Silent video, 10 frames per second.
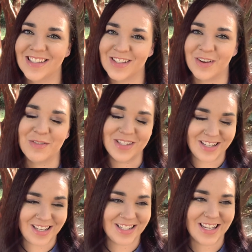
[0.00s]
So it was
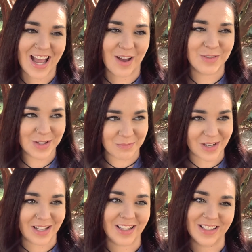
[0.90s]
neat to have
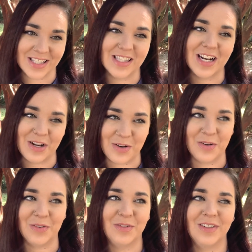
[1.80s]
somebody at least that I
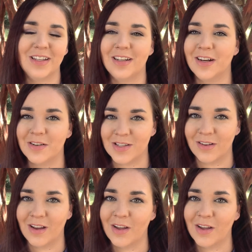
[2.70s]
knew in Arizona.